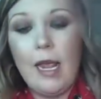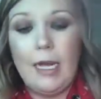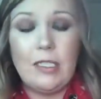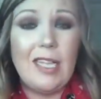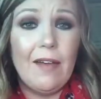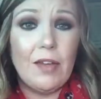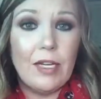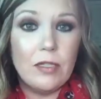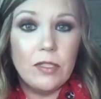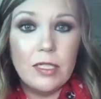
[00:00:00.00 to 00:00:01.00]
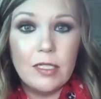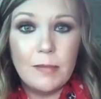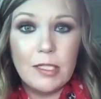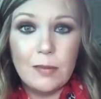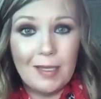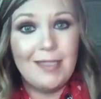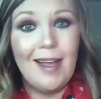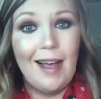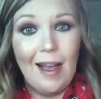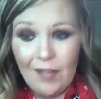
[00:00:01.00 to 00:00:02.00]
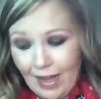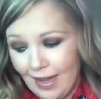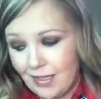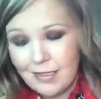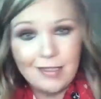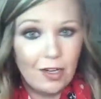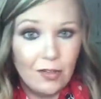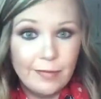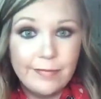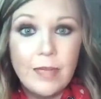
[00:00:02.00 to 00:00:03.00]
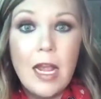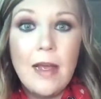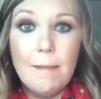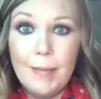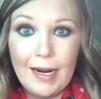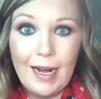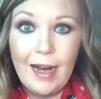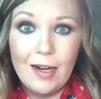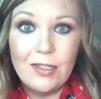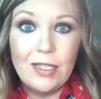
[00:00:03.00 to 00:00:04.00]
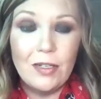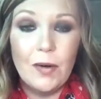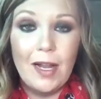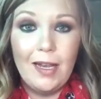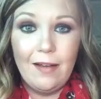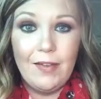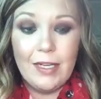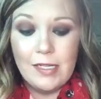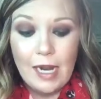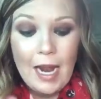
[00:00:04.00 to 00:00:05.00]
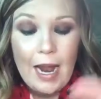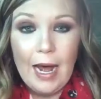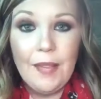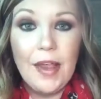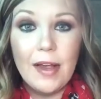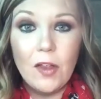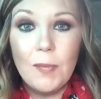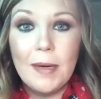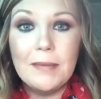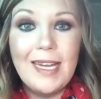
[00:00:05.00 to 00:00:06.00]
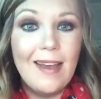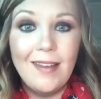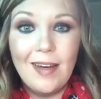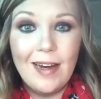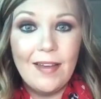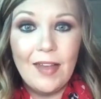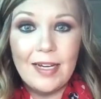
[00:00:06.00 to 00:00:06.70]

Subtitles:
I just haven't used it as much because I haven't had it as long, but I also love it. I think ColourPop's killing it in the